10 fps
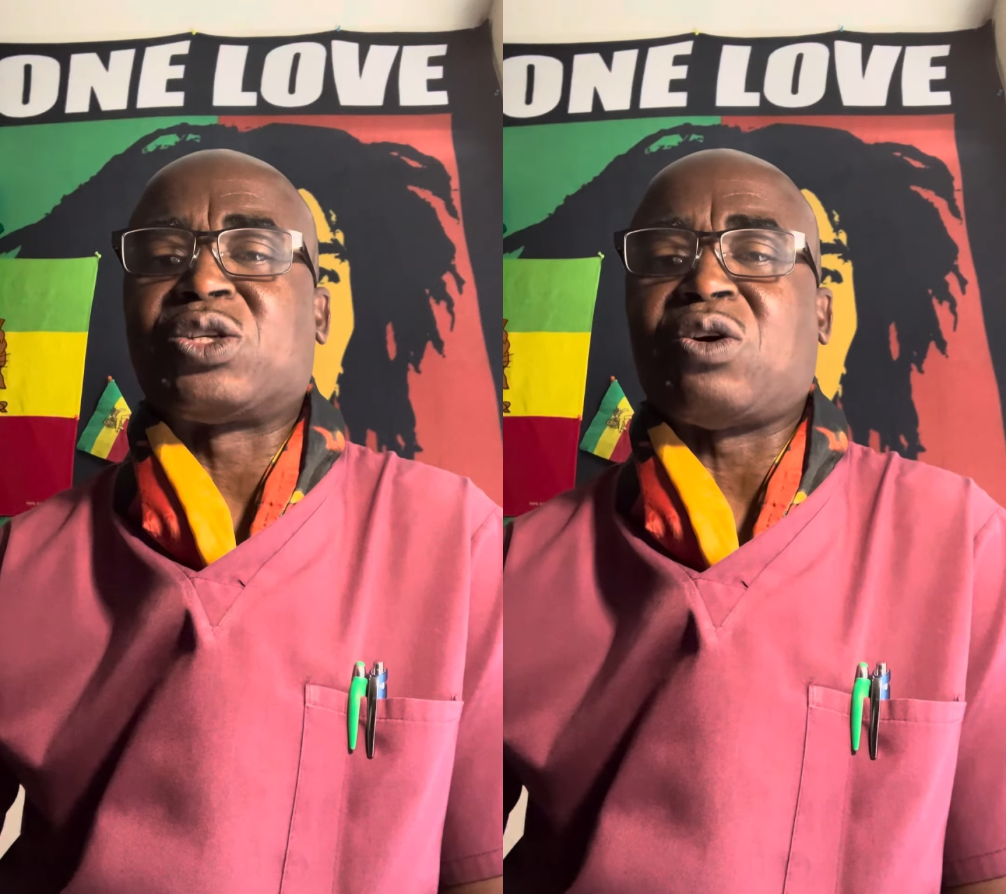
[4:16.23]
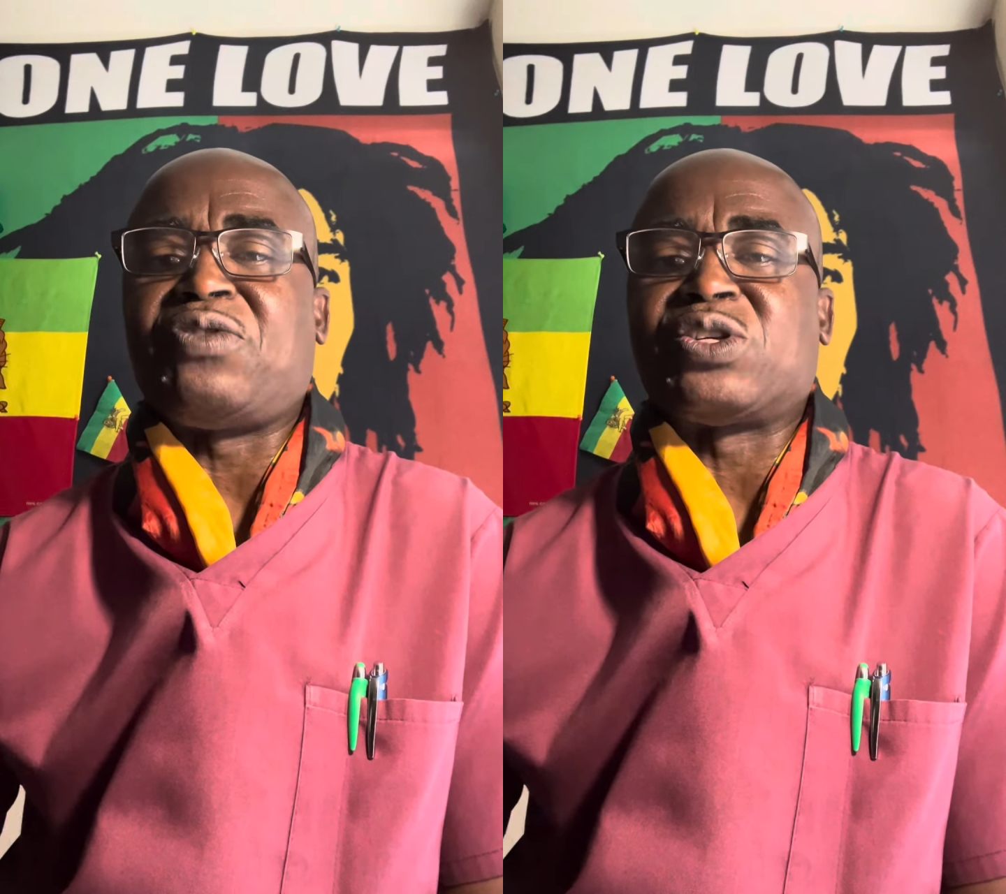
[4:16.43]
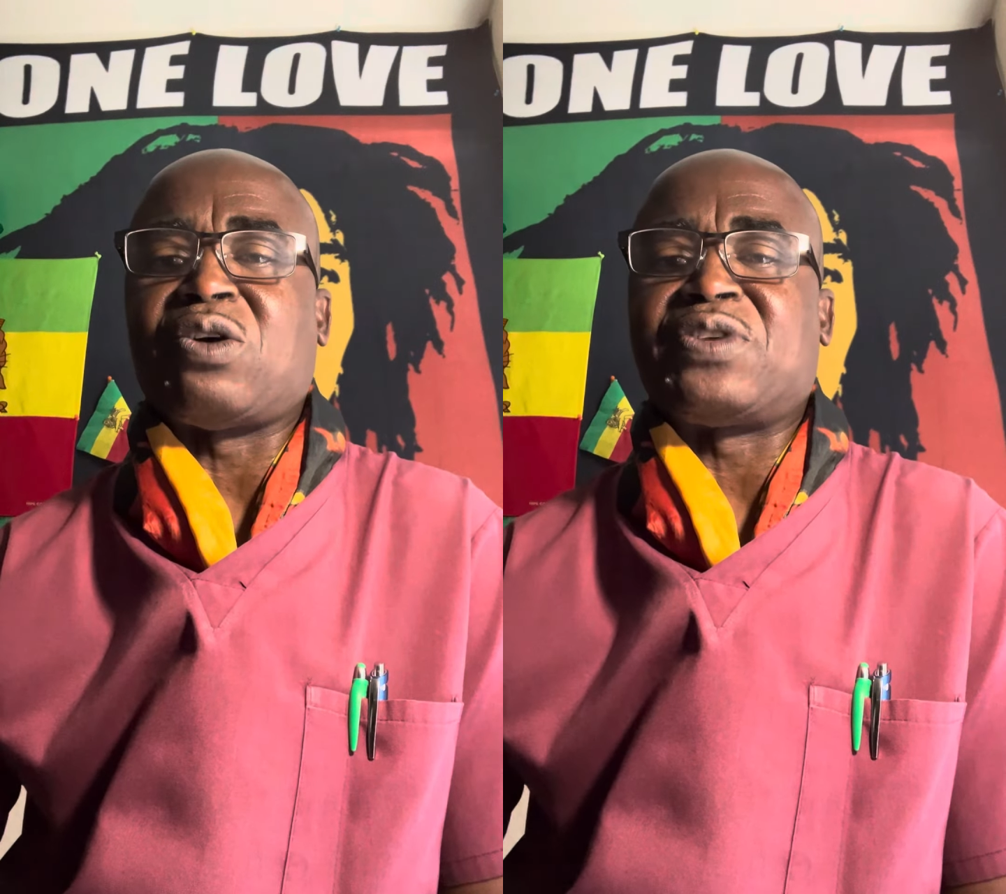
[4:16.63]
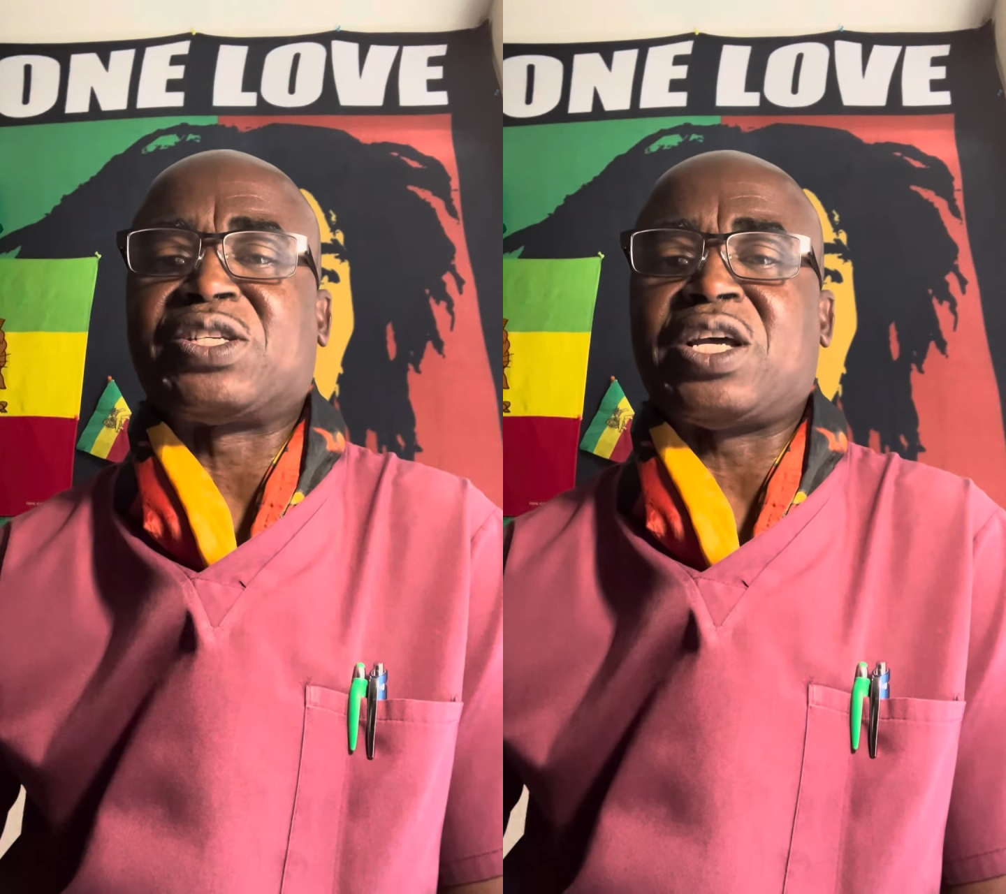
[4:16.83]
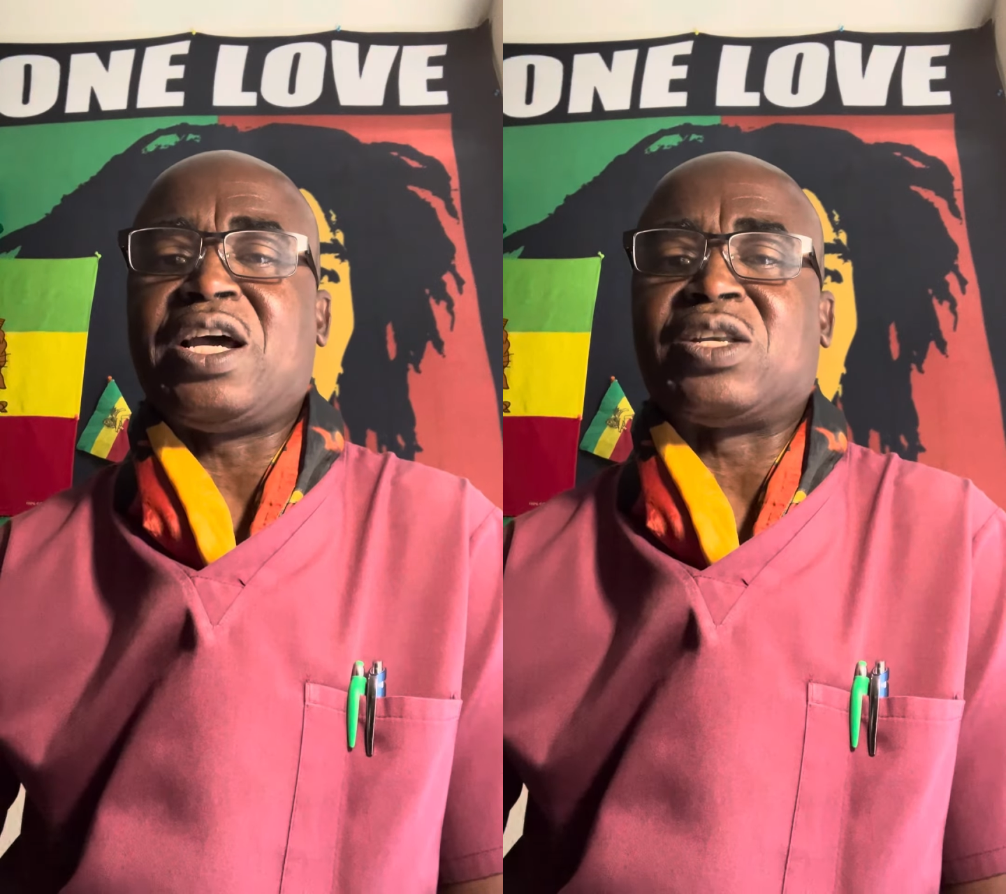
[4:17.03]
surface of
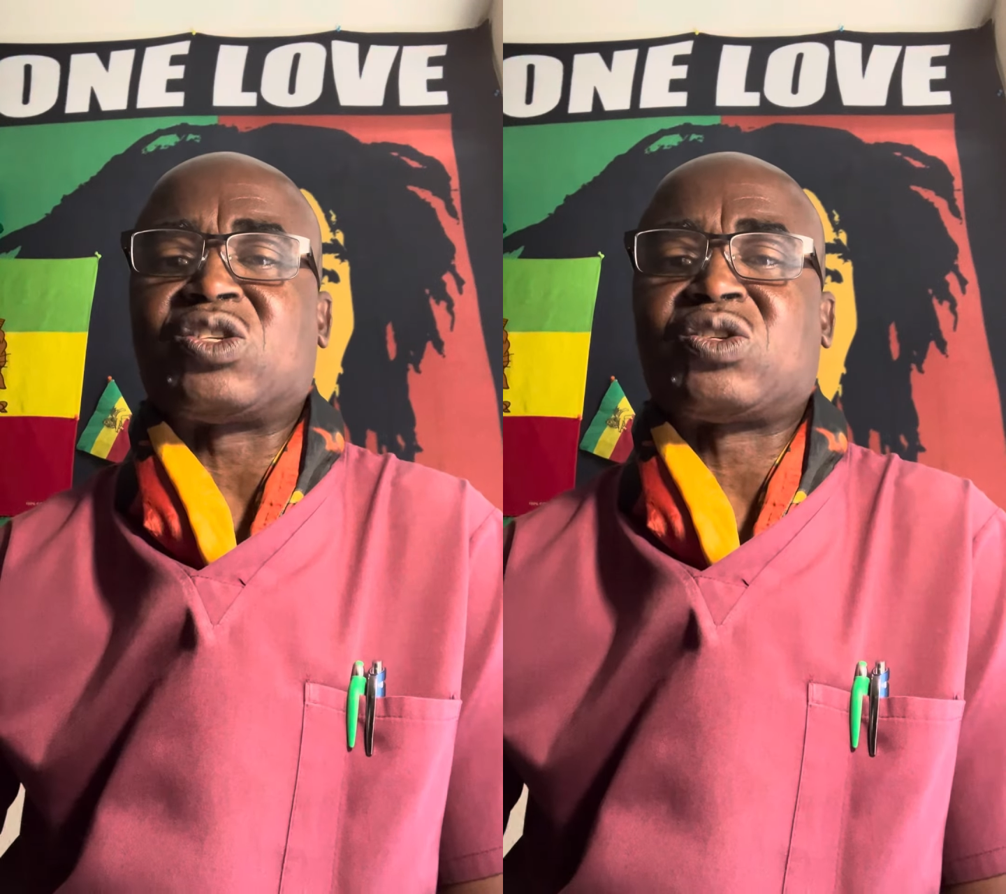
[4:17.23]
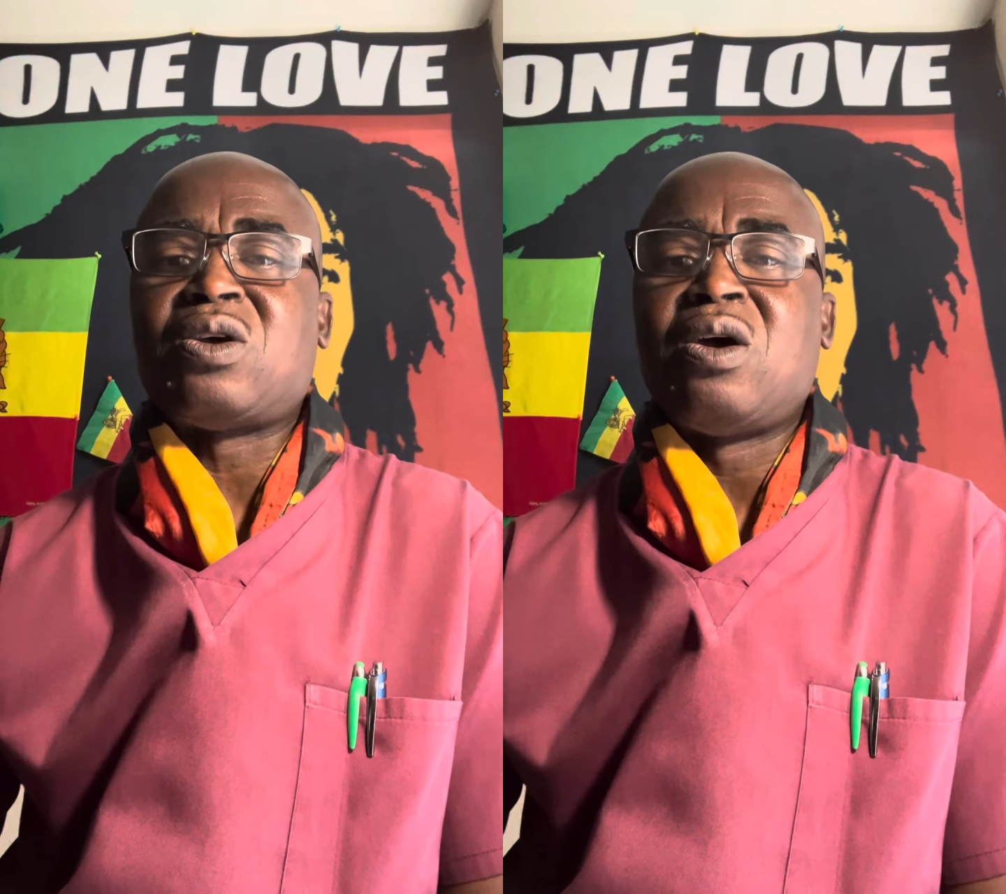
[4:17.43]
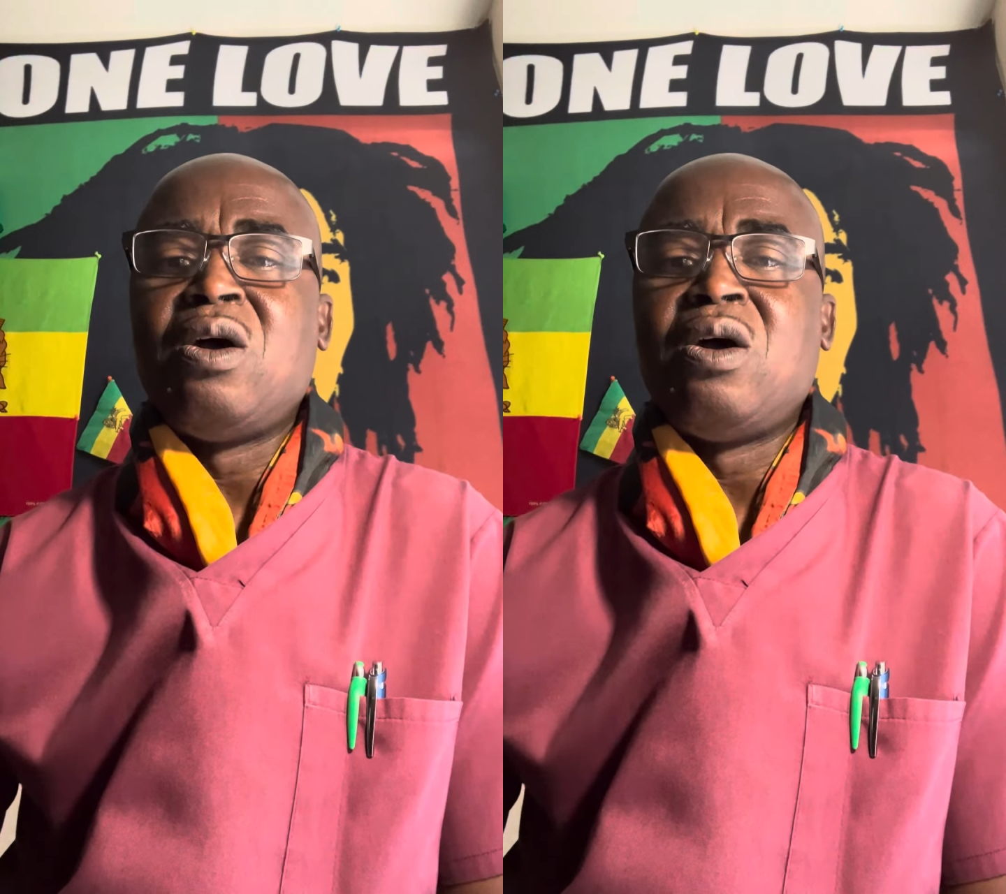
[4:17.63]
this earth.